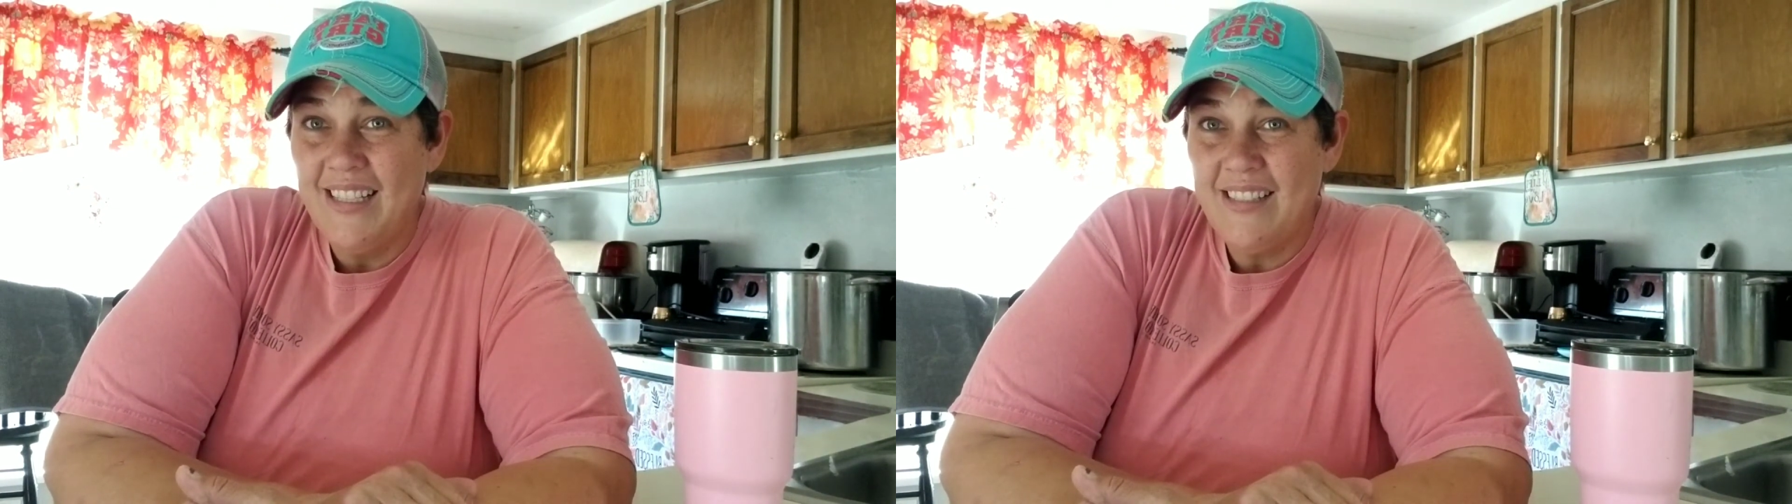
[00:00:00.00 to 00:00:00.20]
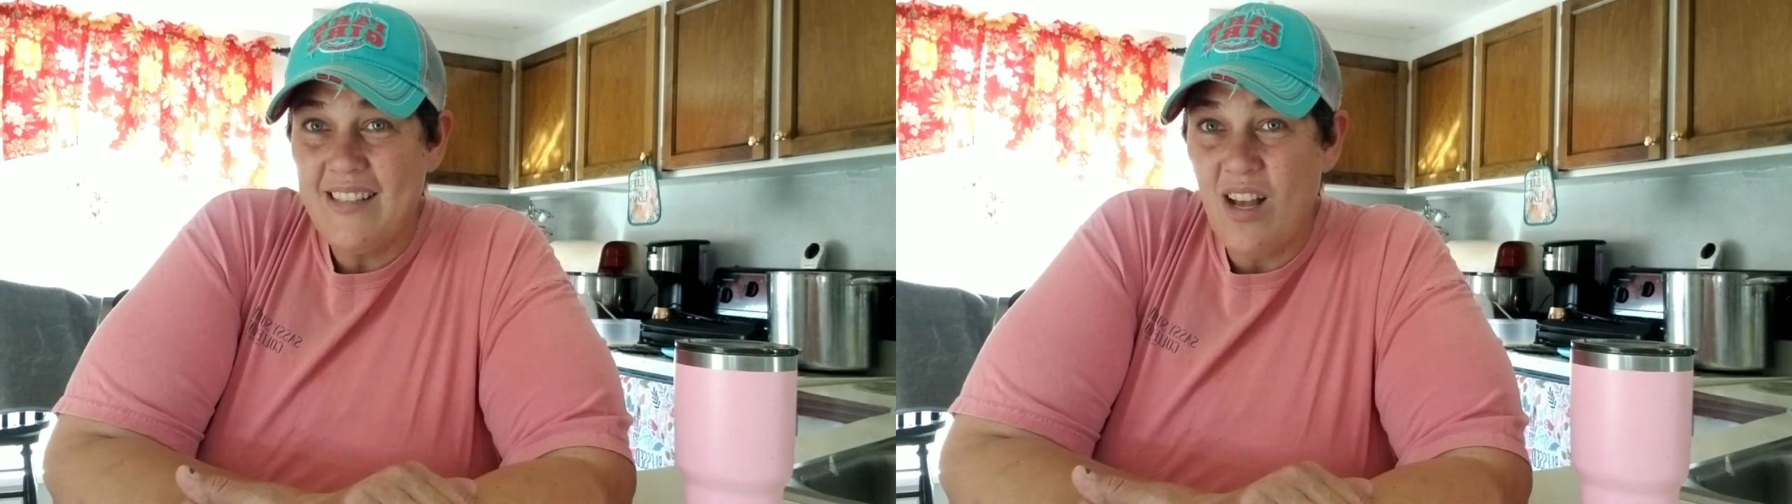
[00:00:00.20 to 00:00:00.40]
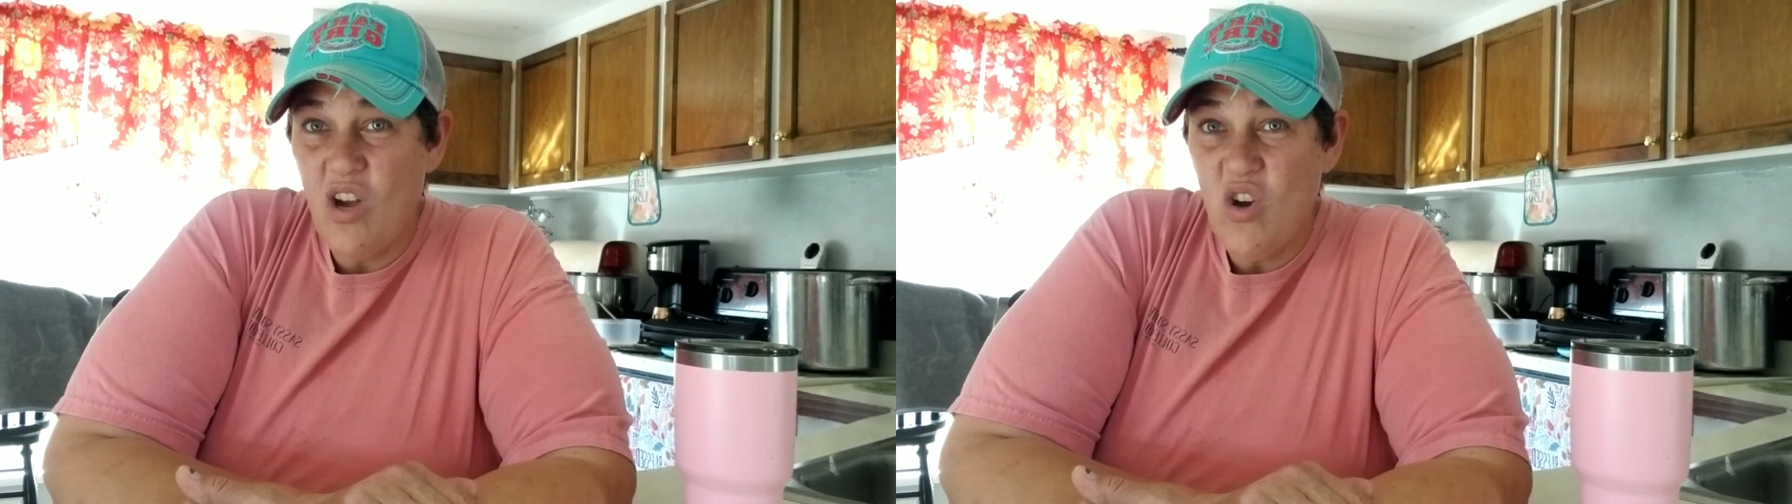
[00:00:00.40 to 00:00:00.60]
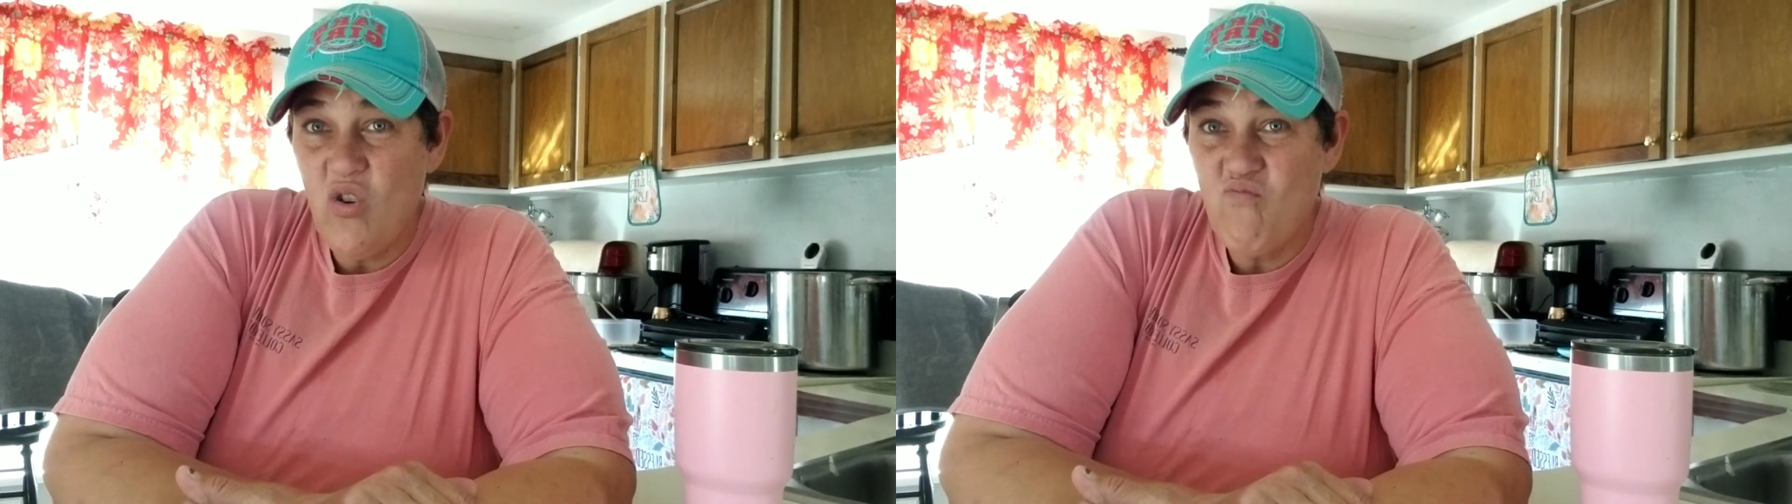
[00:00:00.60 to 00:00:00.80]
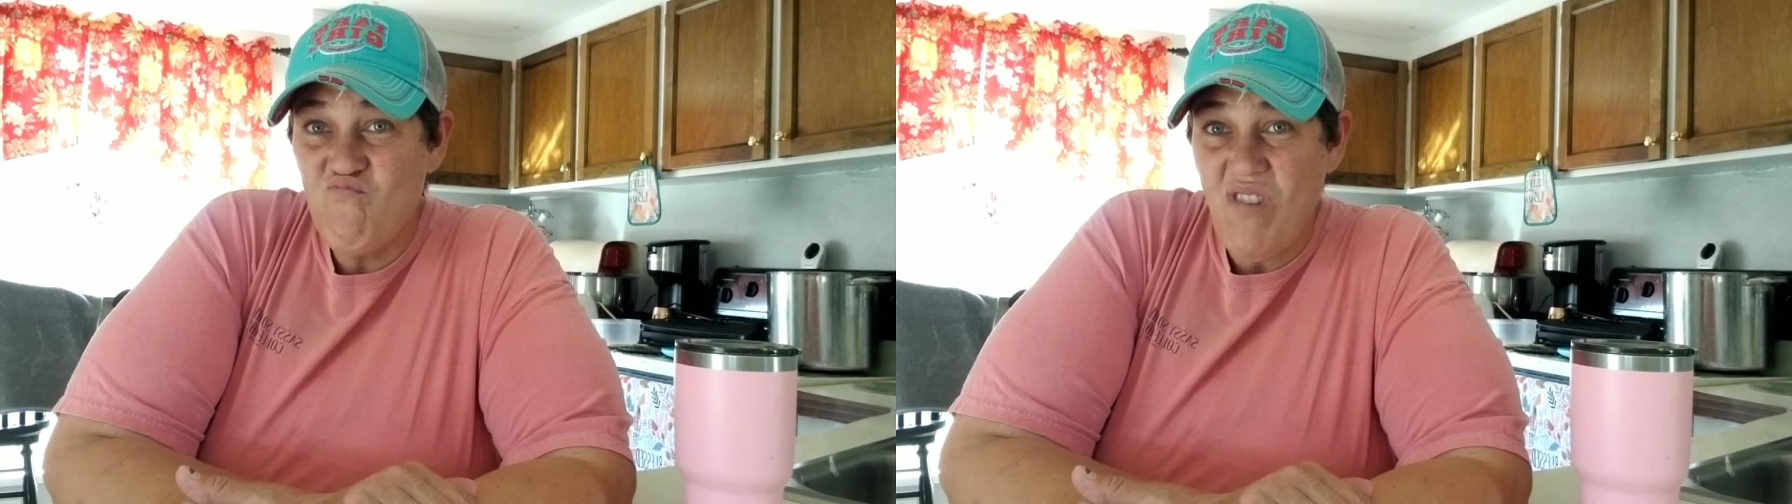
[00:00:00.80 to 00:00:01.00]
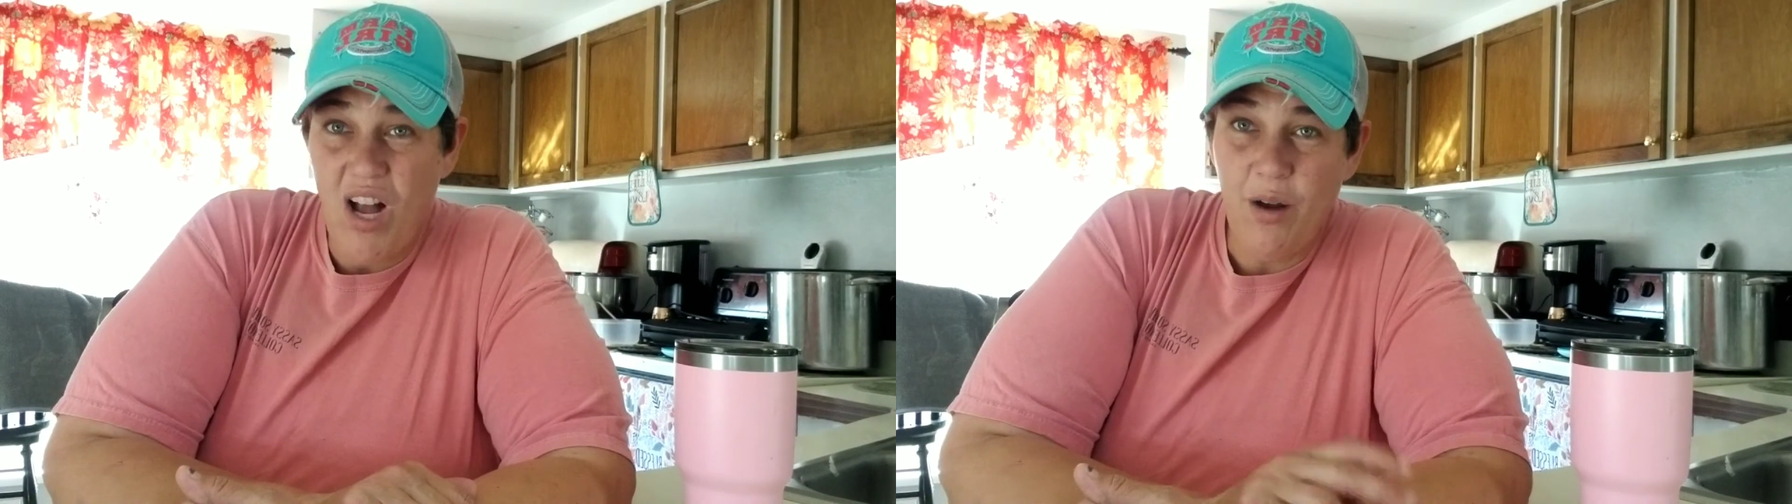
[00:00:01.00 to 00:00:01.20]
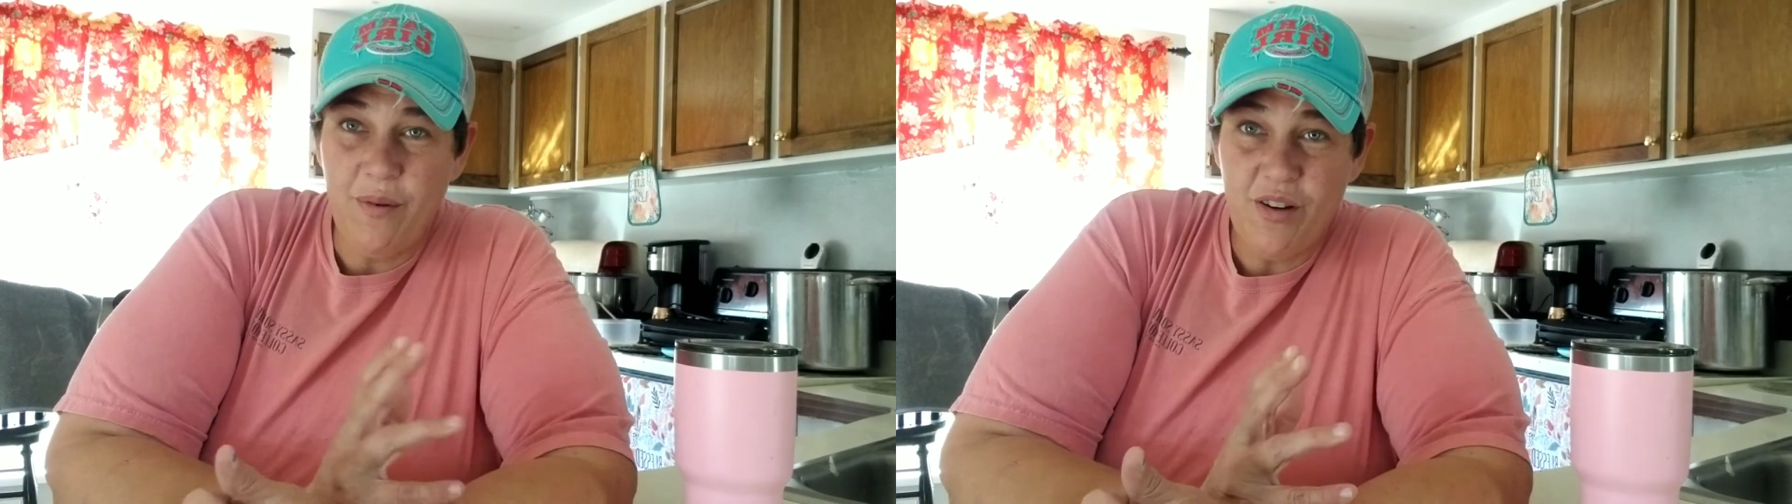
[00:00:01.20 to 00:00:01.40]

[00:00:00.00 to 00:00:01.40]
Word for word: So I hope